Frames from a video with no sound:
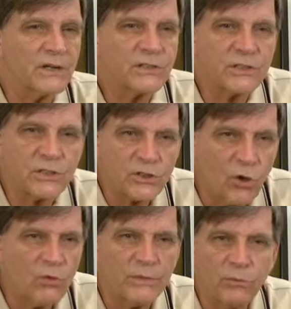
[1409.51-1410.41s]
are
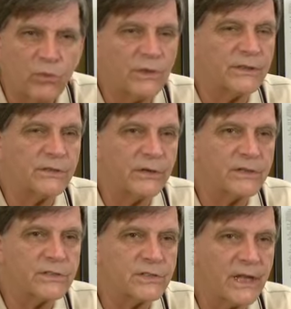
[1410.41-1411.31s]
so important to
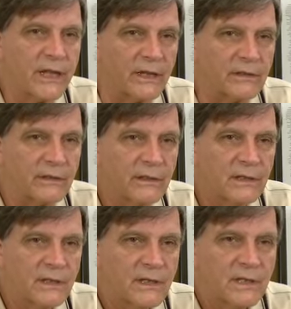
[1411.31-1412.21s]
understand.
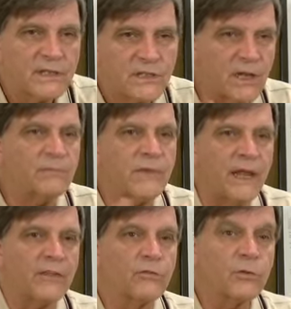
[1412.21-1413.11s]

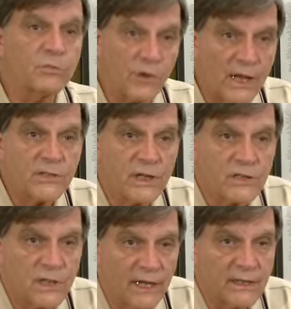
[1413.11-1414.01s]
Someday, through
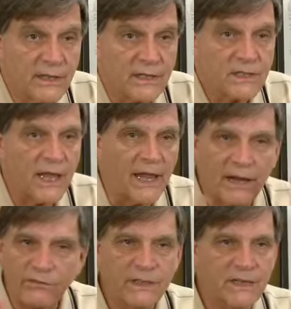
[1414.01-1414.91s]
projects like this,
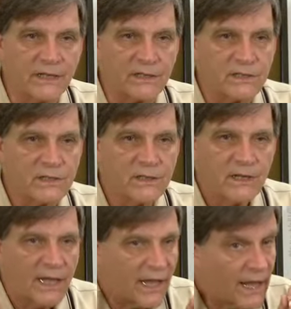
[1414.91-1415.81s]
every dentist,
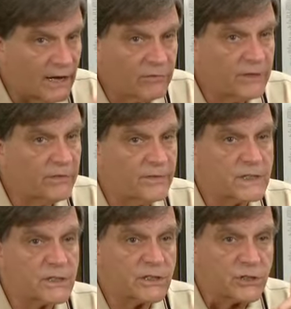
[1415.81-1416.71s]
every
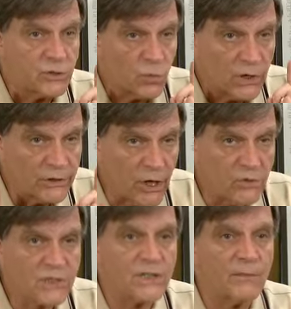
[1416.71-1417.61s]
physician will
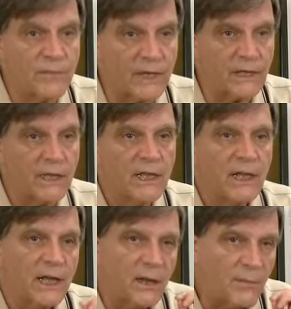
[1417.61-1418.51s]
know something
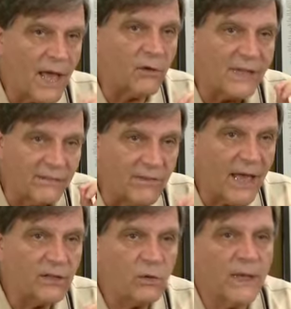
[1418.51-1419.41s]
about
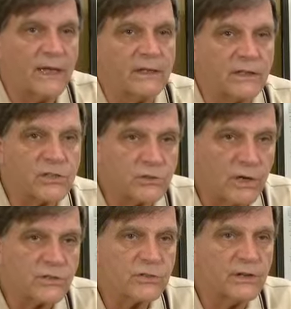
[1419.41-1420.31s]
evaluating the
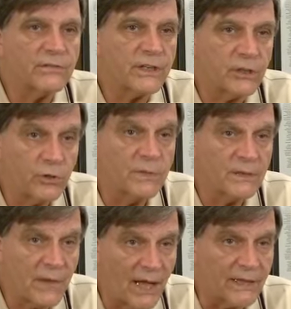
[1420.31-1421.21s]
structure of the
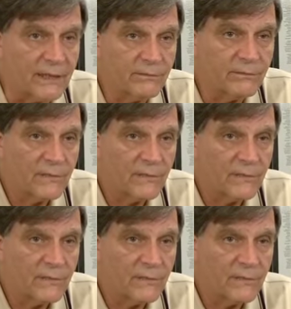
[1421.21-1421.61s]
human body.